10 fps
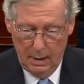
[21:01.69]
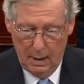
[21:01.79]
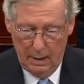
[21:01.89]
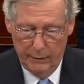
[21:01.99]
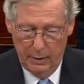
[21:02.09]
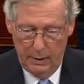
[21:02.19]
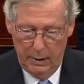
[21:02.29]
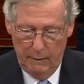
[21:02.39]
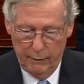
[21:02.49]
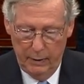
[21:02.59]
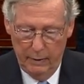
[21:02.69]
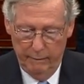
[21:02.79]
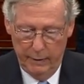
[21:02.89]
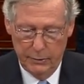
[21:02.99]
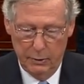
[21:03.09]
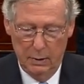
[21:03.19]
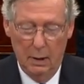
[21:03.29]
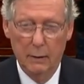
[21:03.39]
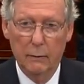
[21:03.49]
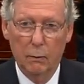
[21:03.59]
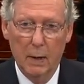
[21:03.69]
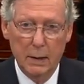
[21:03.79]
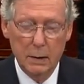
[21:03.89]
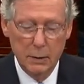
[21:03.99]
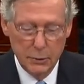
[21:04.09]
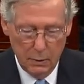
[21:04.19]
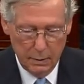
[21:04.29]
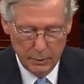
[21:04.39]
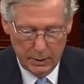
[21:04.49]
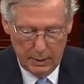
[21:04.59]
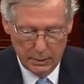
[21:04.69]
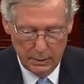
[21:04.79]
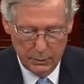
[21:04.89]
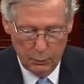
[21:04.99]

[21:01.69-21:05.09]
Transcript: of the need for intervention under the right circumstances